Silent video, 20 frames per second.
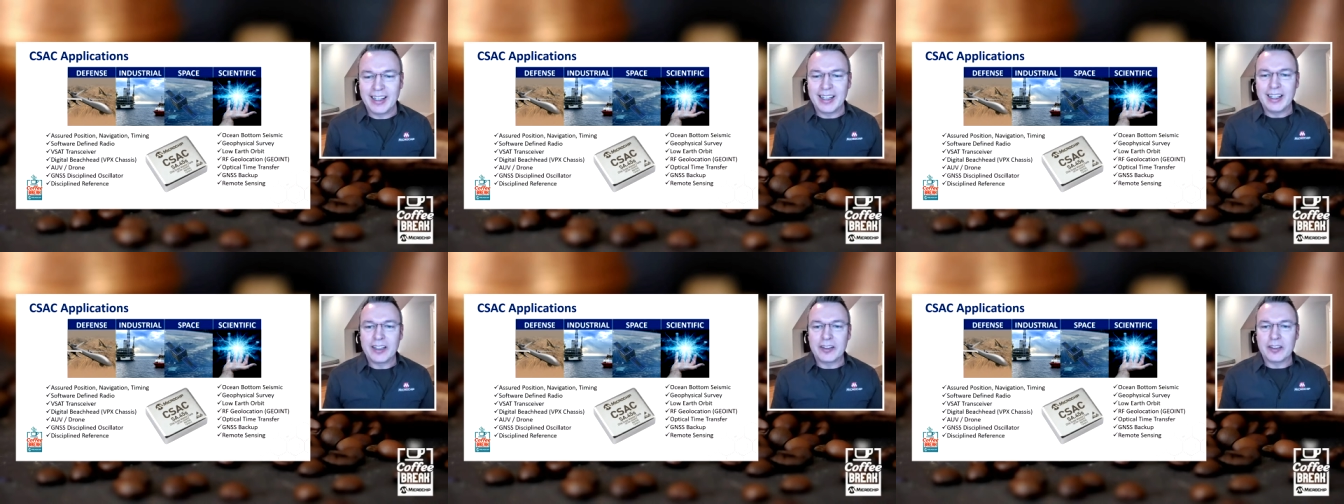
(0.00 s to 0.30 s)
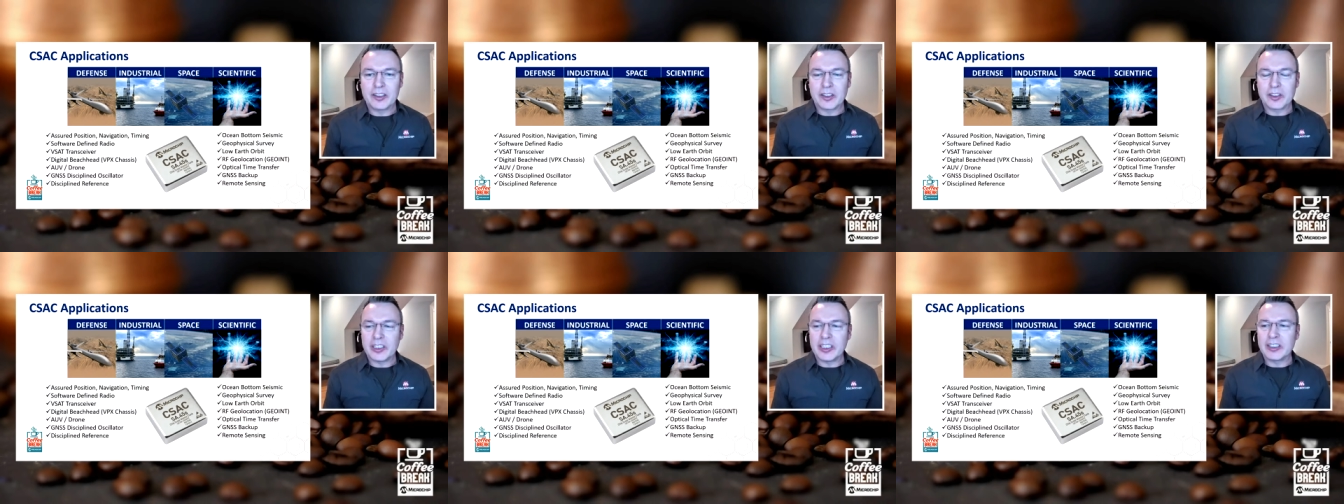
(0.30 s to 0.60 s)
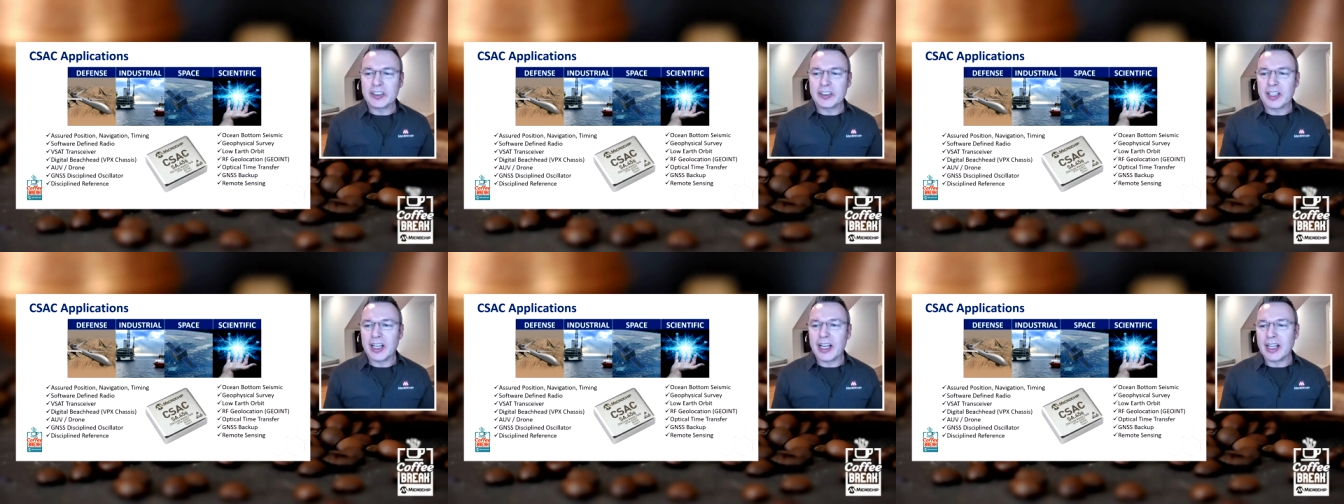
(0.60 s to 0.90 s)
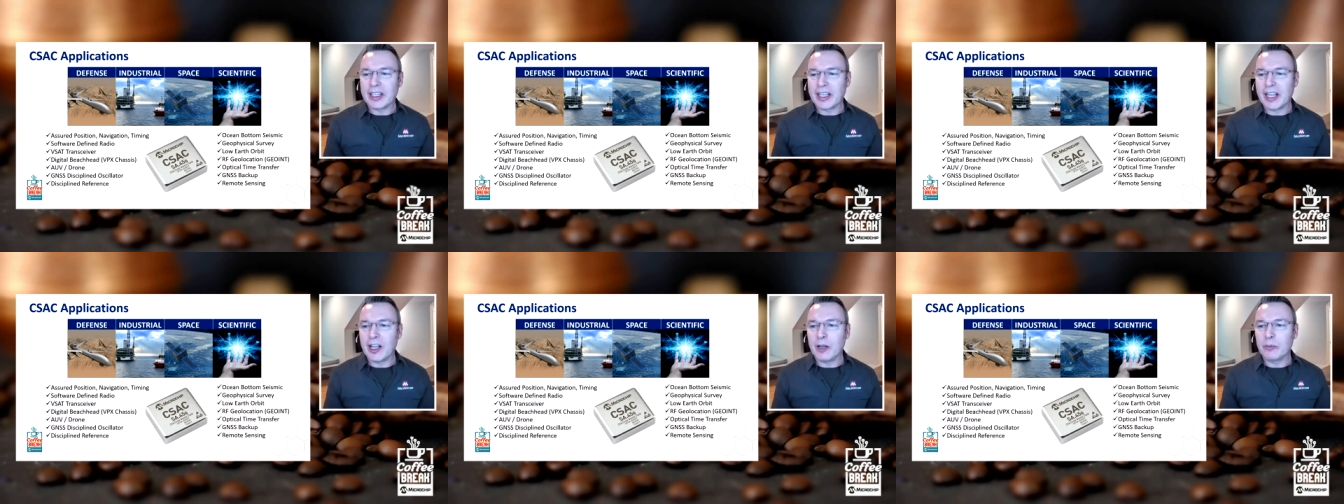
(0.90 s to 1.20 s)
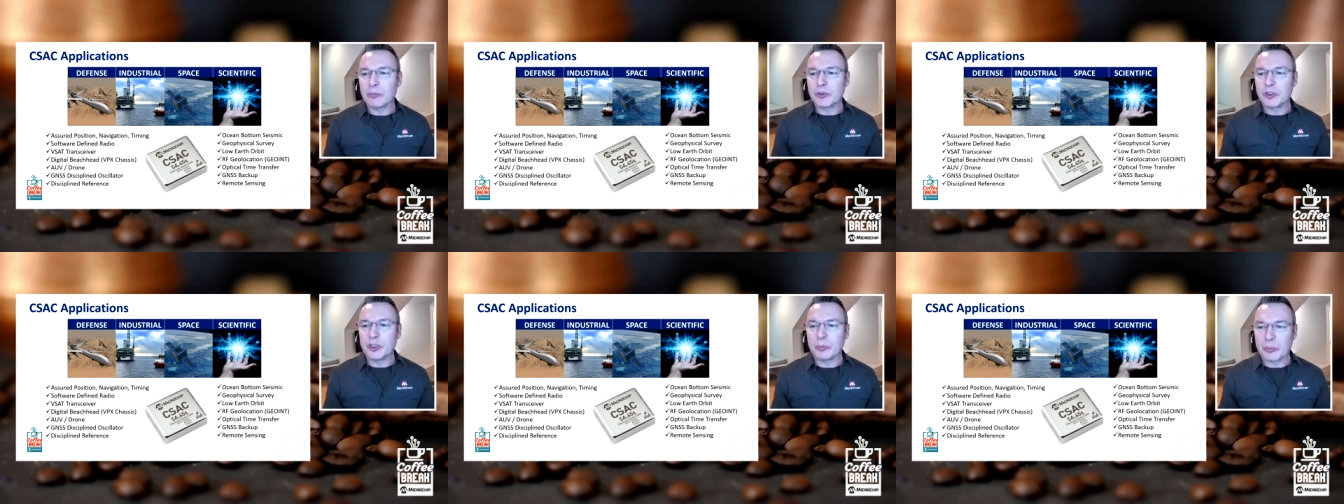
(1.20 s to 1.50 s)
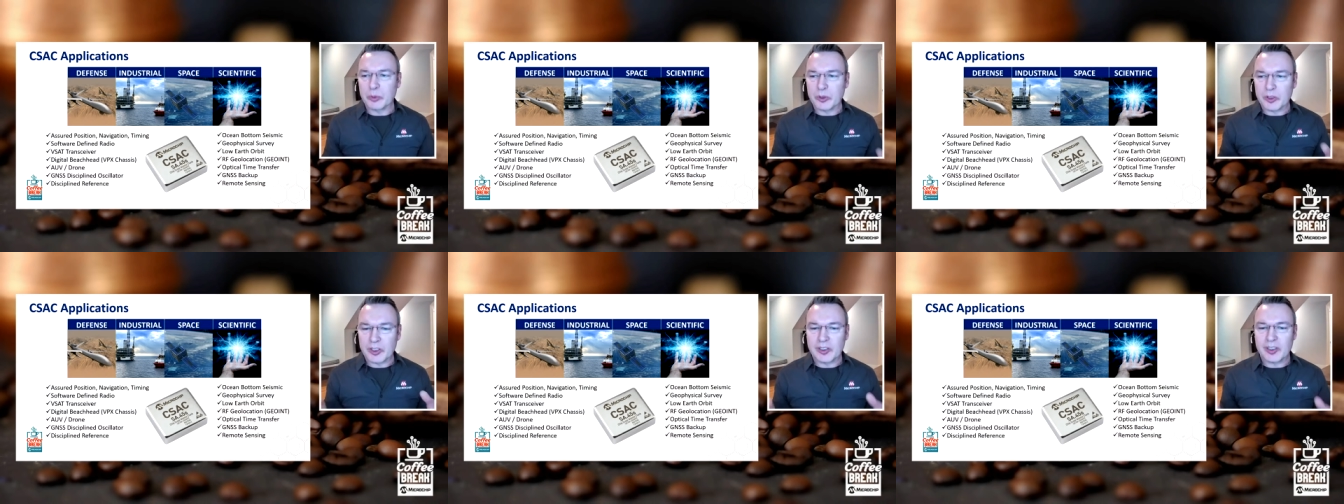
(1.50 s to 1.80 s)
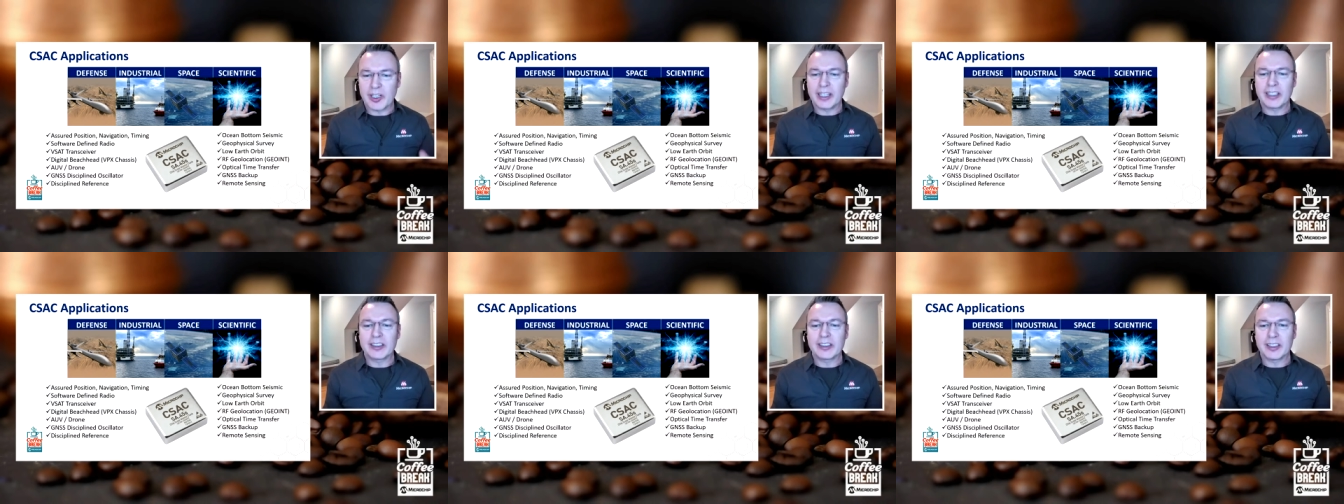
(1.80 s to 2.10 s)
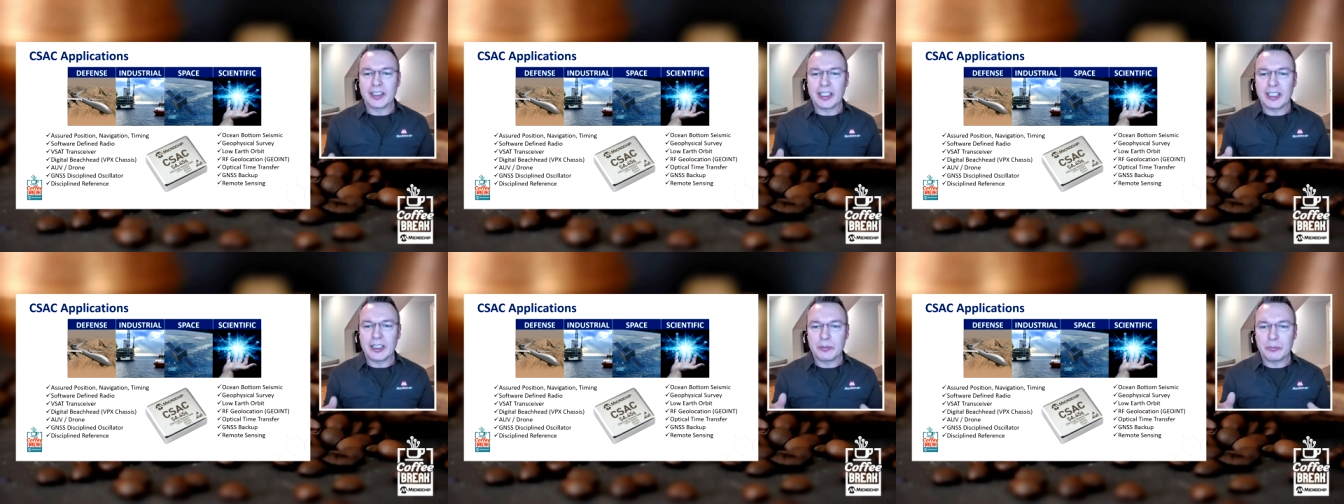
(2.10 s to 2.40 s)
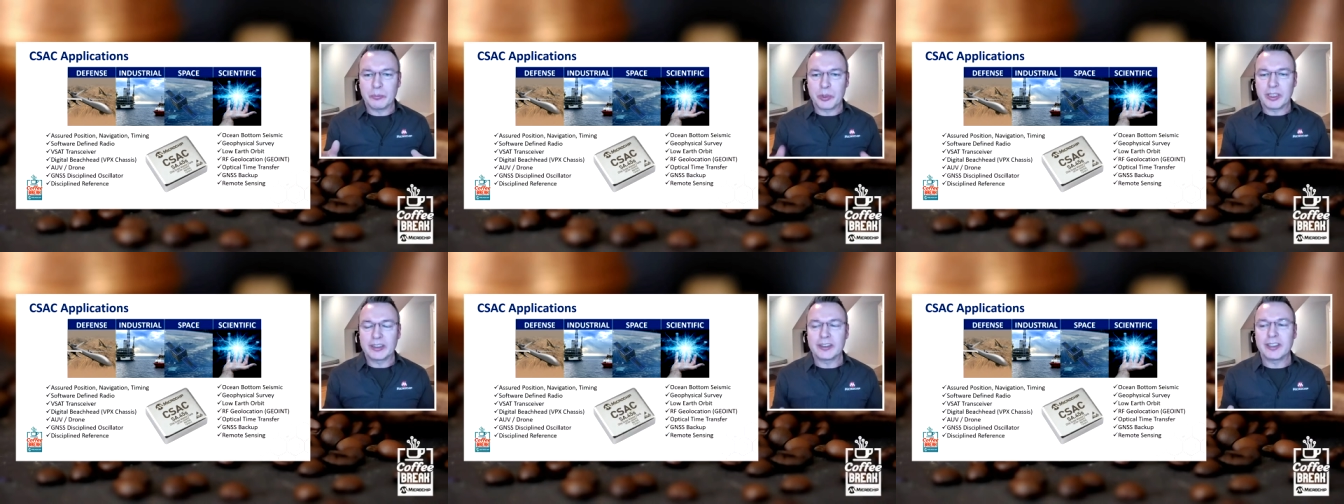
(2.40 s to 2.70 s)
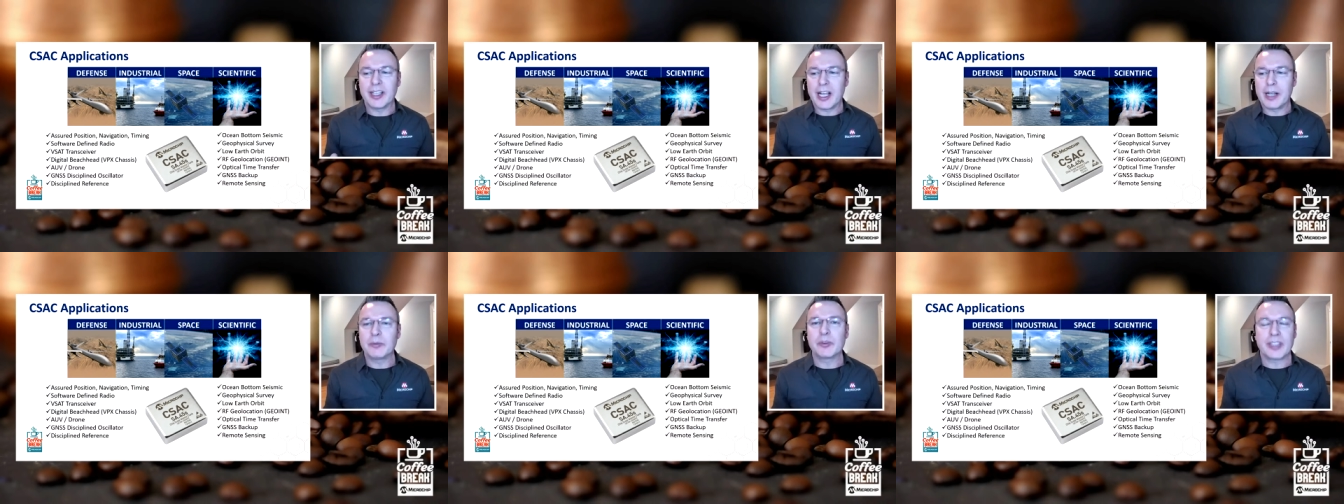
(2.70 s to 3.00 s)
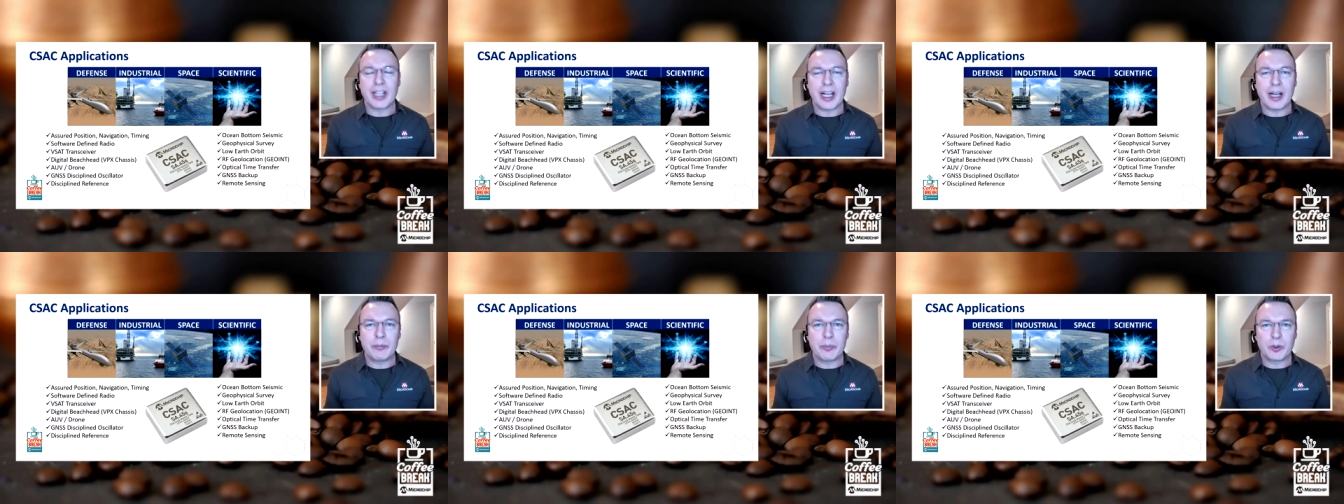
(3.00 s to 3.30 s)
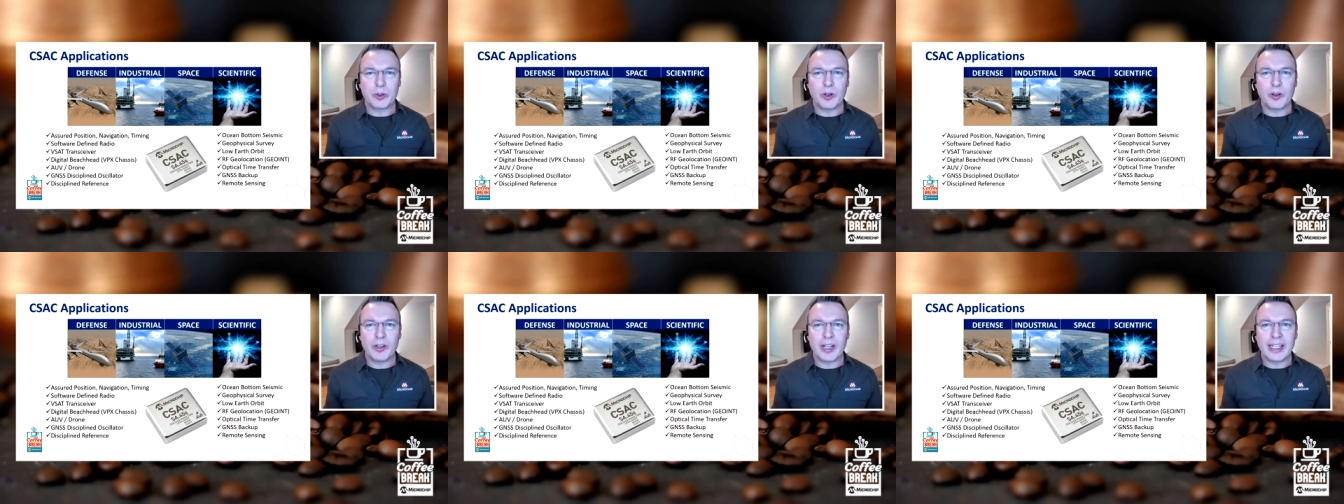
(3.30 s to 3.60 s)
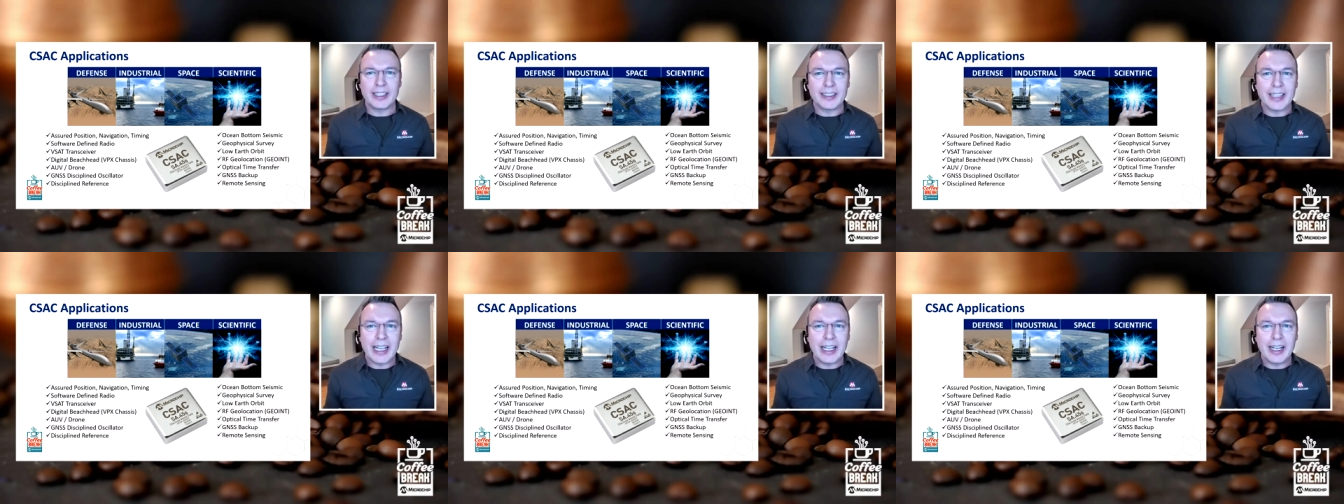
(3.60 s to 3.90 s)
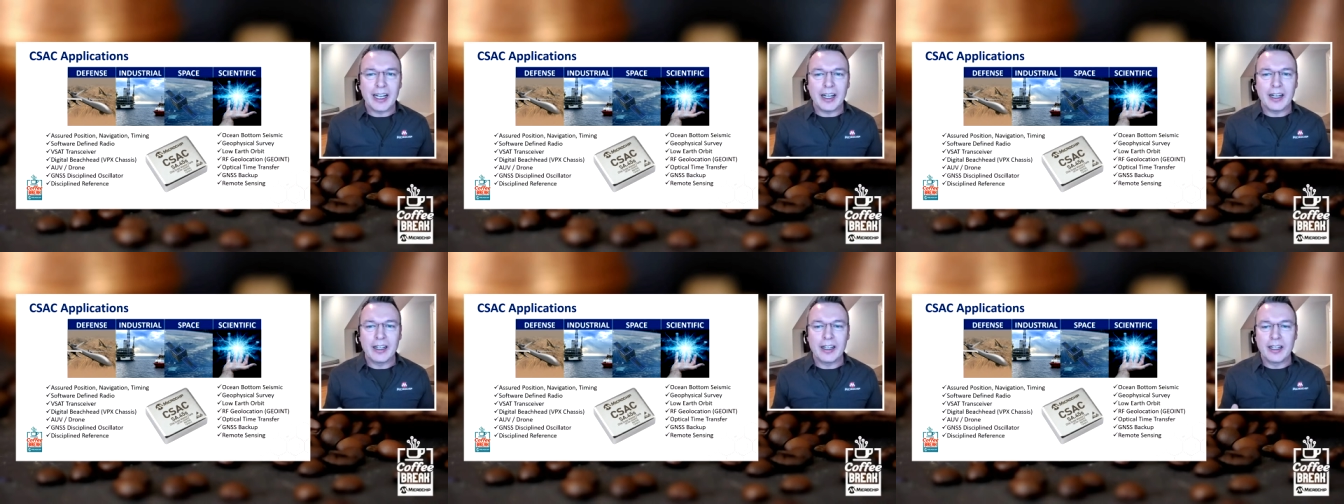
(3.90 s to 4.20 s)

The CSAC helps you precisely put a timestamp on all that data,